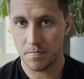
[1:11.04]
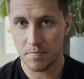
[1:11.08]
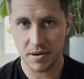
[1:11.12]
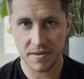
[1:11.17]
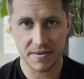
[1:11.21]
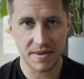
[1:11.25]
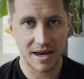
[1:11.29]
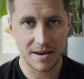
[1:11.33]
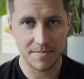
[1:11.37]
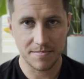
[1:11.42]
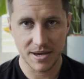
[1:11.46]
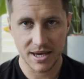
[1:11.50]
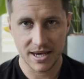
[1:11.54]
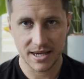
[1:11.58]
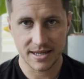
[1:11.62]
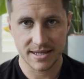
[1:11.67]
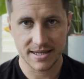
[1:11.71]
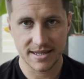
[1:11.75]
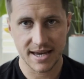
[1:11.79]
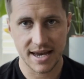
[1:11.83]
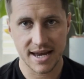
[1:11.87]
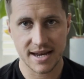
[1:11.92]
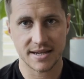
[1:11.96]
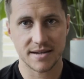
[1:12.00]
But that being
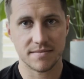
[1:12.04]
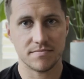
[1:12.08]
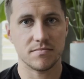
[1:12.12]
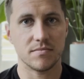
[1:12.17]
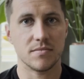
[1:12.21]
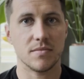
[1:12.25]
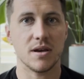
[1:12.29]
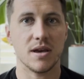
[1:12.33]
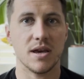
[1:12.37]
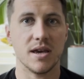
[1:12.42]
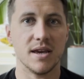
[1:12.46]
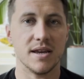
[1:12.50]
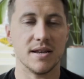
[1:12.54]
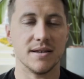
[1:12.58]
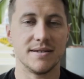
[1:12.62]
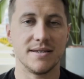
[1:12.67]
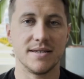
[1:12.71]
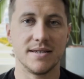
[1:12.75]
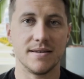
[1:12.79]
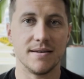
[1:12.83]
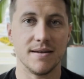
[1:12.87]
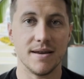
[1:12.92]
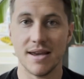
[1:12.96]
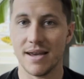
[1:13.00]
said,
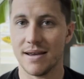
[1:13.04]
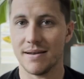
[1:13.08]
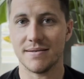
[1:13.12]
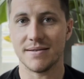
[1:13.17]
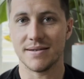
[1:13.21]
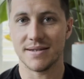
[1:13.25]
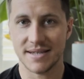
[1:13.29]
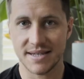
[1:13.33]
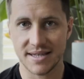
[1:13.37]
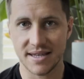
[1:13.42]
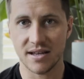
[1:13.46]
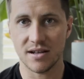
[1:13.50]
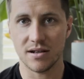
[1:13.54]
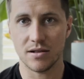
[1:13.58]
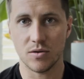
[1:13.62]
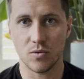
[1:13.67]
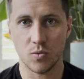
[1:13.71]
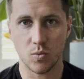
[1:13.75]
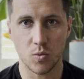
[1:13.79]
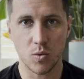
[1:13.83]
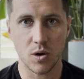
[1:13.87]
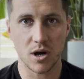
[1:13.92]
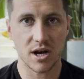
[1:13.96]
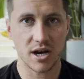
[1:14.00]
it still
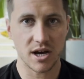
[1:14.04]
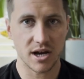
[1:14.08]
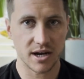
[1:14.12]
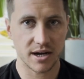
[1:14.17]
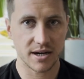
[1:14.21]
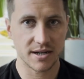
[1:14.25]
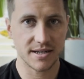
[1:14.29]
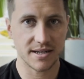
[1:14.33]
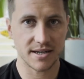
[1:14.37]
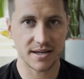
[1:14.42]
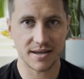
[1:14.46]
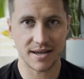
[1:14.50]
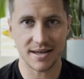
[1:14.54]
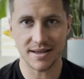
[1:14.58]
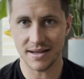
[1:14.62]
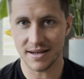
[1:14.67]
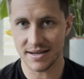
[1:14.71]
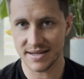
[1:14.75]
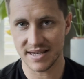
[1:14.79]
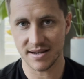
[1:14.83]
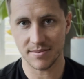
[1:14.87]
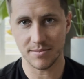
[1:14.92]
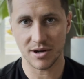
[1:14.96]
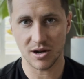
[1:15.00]
worked in a
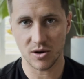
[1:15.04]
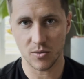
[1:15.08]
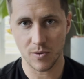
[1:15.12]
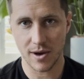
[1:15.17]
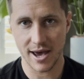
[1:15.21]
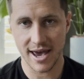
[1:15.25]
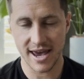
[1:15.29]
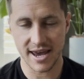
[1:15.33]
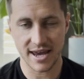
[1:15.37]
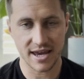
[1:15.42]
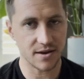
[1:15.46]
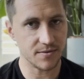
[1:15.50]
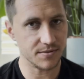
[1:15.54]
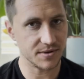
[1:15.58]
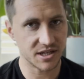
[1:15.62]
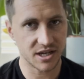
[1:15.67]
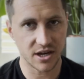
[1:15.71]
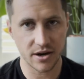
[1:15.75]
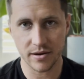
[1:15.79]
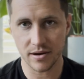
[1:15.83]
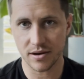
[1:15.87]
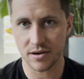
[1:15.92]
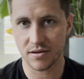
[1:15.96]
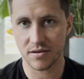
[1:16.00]
similar way. It was
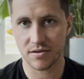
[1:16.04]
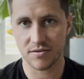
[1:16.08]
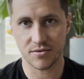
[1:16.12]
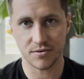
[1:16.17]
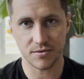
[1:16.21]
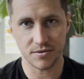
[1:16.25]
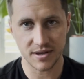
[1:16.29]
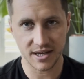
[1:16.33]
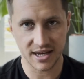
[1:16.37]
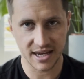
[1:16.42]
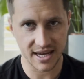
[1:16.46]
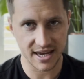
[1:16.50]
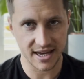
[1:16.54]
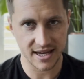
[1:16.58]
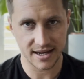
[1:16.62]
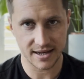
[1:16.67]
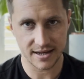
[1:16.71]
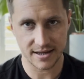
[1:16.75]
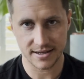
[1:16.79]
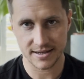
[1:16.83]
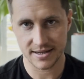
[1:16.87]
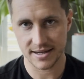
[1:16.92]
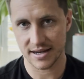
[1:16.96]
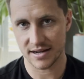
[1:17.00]
going through the
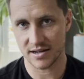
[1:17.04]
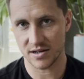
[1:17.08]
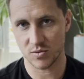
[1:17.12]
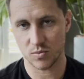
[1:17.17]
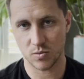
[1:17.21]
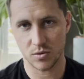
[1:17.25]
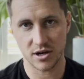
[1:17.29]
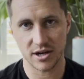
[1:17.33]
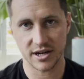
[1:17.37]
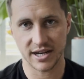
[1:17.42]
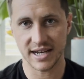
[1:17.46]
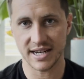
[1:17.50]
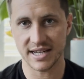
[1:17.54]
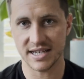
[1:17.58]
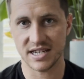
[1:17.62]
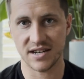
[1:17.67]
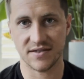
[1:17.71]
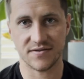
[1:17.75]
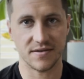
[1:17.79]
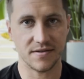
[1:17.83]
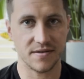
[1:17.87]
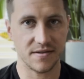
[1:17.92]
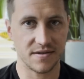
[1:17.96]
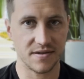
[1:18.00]
gears and working
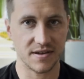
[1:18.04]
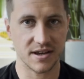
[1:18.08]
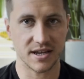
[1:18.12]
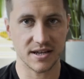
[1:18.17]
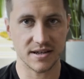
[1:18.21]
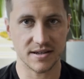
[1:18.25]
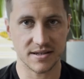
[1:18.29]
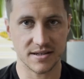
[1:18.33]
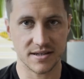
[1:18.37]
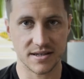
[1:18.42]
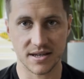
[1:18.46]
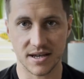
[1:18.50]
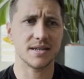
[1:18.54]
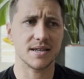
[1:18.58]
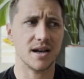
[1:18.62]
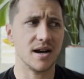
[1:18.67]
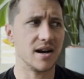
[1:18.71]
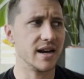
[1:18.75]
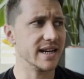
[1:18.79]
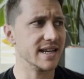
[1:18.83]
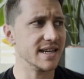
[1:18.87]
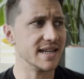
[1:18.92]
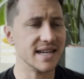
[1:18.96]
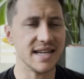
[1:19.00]
different things.
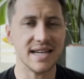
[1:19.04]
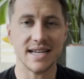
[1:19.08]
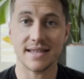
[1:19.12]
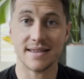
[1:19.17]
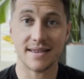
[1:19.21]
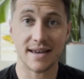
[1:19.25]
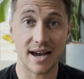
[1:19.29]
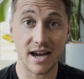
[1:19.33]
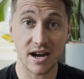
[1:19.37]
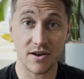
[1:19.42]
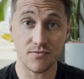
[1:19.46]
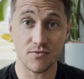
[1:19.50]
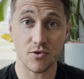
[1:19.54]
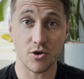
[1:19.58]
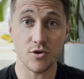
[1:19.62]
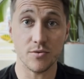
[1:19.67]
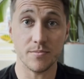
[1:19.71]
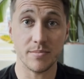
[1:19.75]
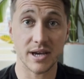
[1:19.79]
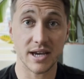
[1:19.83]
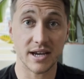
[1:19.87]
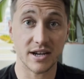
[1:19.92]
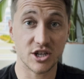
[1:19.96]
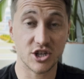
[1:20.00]
I need that
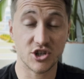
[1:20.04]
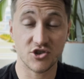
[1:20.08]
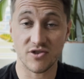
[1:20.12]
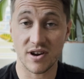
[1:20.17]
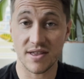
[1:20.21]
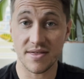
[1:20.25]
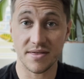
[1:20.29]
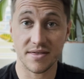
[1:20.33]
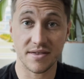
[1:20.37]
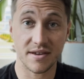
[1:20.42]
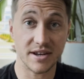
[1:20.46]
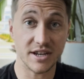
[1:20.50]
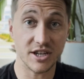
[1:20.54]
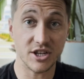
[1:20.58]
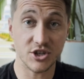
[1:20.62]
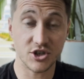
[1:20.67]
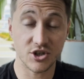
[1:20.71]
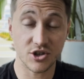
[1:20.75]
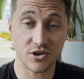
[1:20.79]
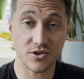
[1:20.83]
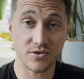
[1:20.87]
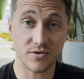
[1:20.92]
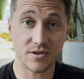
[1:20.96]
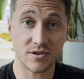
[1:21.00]
aerobic strength and
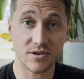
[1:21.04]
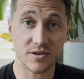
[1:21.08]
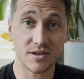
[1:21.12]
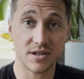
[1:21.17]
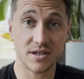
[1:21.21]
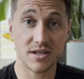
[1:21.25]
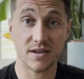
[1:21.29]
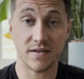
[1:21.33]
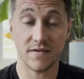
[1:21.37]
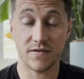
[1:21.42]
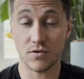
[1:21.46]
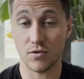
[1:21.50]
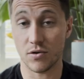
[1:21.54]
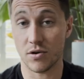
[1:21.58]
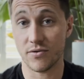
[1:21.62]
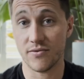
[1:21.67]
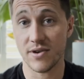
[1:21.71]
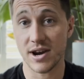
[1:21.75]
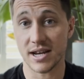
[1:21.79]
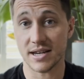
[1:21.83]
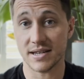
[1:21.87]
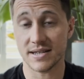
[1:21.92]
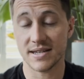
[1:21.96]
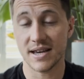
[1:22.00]
endurance for a
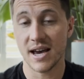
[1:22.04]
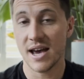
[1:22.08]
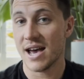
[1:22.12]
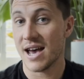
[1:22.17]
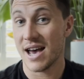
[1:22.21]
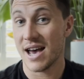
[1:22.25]
race.